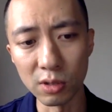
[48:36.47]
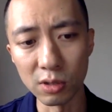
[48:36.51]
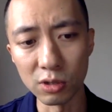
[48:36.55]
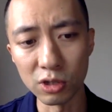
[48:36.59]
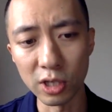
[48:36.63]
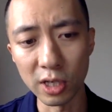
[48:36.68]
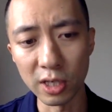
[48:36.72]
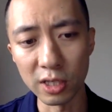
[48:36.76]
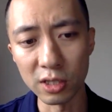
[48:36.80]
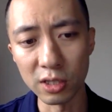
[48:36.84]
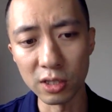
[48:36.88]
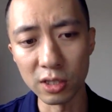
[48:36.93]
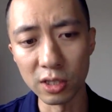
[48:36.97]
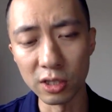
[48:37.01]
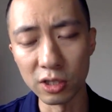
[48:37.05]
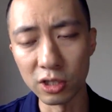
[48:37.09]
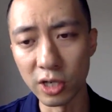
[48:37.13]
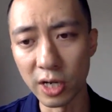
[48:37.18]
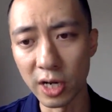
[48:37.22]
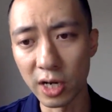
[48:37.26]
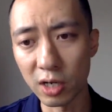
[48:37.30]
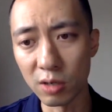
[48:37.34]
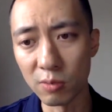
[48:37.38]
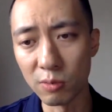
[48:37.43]
John
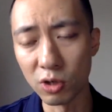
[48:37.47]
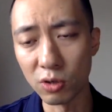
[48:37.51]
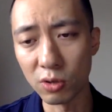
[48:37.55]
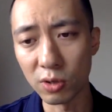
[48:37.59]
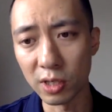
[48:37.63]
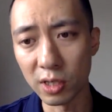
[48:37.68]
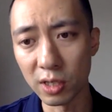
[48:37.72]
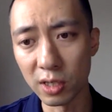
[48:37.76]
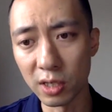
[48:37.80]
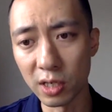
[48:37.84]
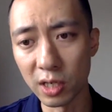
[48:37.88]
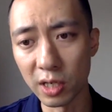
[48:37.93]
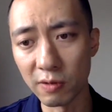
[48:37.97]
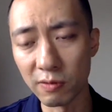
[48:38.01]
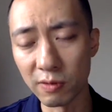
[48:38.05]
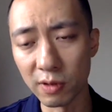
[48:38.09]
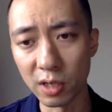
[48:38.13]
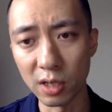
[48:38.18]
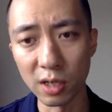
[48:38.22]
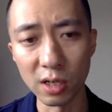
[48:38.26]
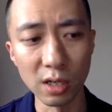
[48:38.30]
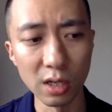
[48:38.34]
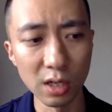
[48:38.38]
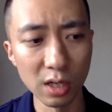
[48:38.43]
DiGiacomo, he gave
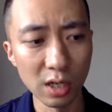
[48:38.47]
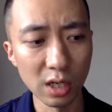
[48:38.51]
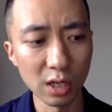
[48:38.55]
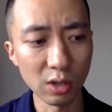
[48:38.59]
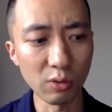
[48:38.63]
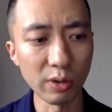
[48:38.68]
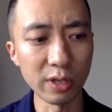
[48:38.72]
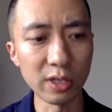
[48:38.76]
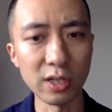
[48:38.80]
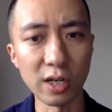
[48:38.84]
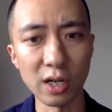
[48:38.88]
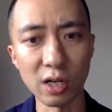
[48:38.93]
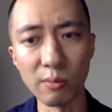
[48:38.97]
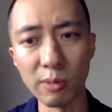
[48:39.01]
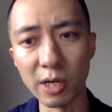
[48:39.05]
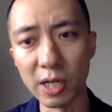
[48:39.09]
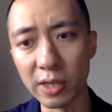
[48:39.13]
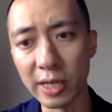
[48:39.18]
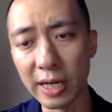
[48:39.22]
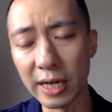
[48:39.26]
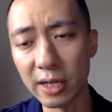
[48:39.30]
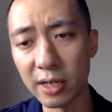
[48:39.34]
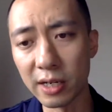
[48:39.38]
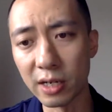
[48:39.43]
a great talk about
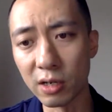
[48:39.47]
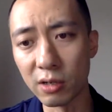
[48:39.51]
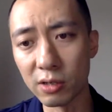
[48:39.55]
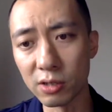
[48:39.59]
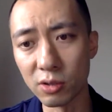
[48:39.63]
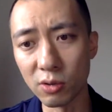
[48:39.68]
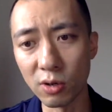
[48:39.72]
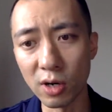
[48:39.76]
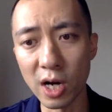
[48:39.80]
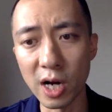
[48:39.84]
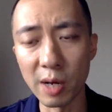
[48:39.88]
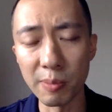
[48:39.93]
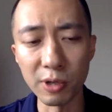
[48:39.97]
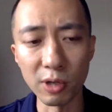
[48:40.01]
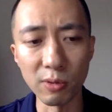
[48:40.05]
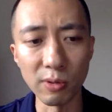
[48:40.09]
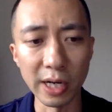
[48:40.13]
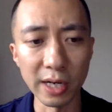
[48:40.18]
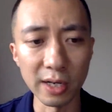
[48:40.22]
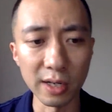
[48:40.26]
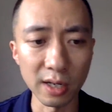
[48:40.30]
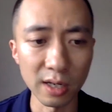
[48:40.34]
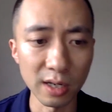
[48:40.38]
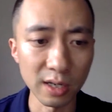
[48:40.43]
that, and also
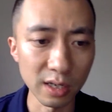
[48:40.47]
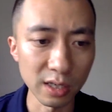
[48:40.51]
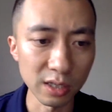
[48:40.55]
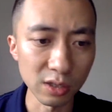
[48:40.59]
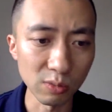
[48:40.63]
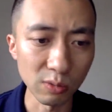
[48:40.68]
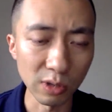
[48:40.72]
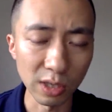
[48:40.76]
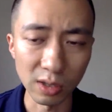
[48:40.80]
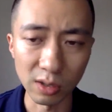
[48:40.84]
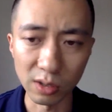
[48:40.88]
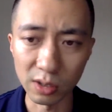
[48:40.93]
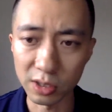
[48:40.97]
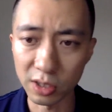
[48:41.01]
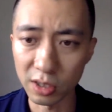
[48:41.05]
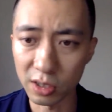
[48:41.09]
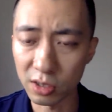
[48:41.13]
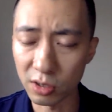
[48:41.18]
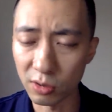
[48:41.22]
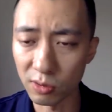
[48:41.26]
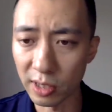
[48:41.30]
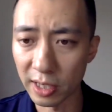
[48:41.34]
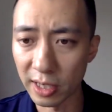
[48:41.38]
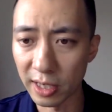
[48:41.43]
copywriting as well, just
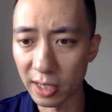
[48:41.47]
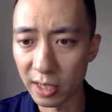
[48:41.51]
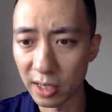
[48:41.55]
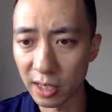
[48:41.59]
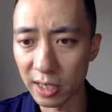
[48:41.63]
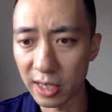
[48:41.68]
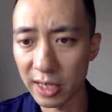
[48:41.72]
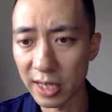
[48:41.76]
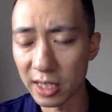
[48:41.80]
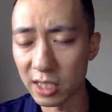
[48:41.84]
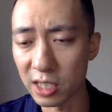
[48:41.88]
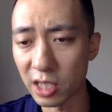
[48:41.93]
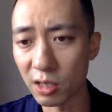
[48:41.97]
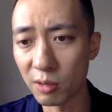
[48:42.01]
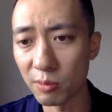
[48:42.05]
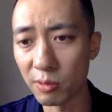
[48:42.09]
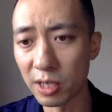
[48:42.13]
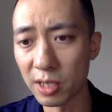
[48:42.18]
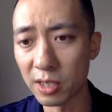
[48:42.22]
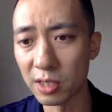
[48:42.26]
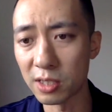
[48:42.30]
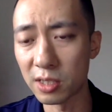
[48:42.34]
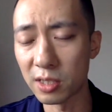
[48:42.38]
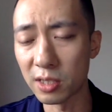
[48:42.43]
so that in case
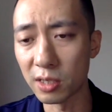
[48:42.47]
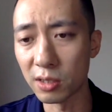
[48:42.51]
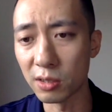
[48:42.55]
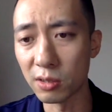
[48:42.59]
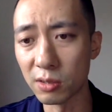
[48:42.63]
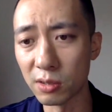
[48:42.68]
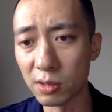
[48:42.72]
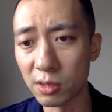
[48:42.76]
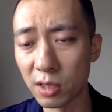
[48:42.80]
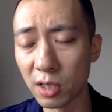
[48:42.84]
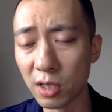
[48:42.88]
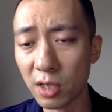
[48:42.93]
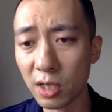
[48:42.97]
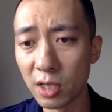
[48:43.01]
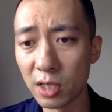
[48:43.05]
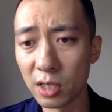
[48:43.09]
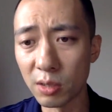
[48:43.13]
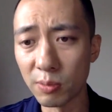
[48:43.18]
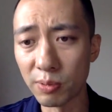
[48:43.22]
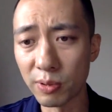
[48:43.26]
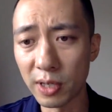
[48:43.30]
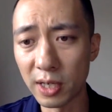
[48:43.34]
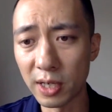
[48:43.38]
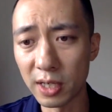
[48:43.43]
anybody steals
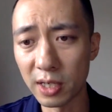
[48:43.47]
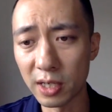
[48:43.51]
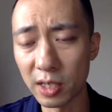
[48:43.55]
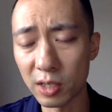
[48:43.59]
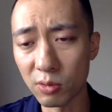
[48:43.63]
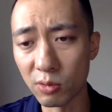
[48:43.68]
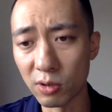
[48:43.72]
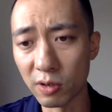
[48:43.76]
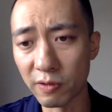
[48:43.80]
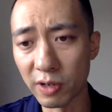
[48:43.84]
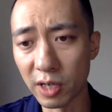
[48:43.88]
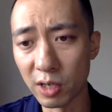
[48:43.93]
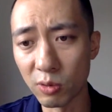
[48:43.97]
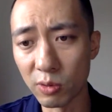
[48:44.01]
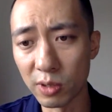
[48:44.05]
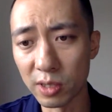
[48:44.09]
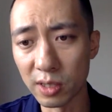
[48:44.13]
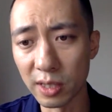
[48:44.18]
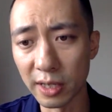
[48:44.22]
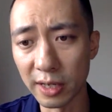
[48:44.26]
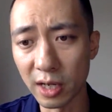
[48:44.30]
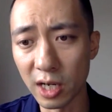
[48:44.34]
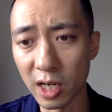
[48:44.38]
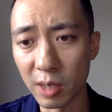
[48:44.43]
the product, or if
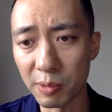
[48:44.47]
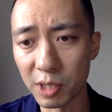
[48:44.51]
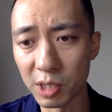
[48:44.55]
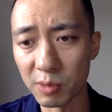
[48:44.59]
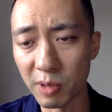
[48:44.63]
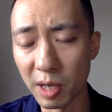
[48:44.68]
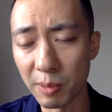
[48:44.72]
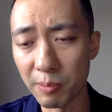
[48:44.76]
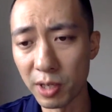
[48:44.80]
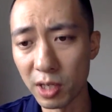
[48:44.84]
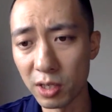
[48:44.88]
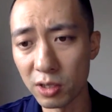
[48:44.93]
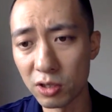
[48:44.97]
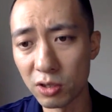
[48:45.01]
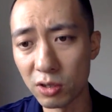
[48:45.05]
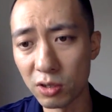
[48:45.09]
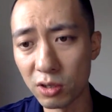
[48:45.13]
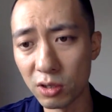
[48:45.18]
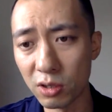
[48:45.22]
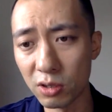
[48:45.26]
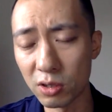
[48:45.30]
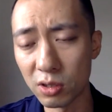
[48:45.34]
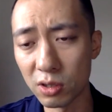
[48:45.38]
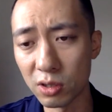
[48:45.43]
anyone like copies my
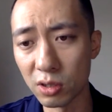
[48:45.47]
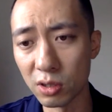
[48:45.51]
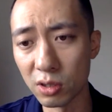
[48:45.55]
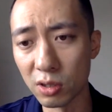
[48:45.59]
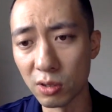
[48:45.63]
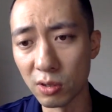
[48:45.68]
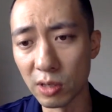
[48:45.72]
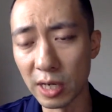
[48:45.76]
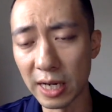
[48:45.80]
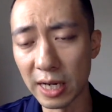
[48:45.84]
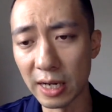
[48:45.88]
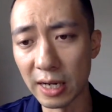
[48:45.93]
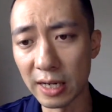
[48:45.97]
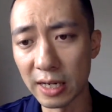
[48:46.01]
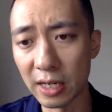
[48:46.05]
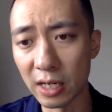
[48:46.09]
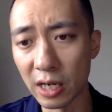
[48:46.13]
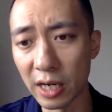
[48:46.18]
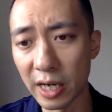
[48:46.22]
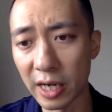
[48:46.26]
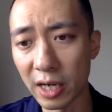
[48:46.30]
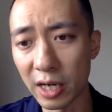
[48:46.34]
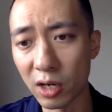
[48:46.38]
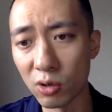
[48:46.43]
pictures,
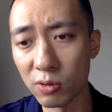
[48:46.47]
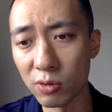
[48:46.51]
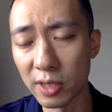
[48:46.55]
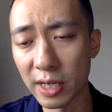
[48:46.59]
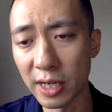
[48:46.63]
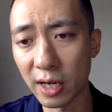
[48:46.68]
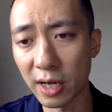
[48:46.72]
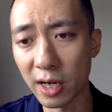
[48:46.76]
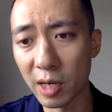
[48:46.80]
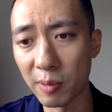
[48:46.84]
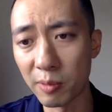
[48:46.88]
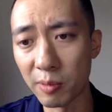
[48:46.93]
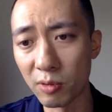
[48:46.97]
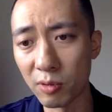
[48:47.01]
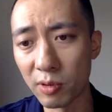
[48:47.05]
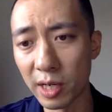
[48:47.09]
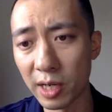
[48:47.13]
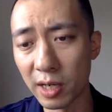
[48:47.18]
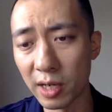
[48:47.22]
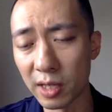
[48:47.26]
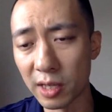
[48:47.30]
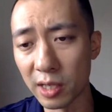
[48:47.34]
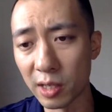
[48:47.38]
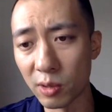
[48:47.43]
I own that
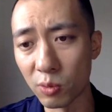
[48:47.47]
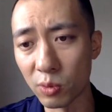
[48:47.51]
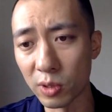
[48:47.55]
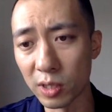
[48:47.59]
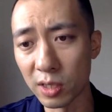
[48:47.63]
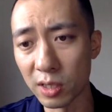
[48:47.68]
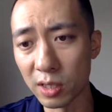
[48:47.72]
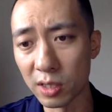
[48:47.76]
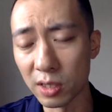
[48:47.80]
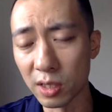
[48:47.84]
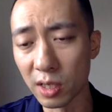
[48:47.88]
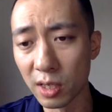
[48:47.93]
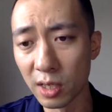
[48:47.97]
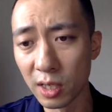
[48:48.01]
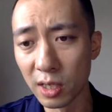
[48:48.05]
copyright, and then we can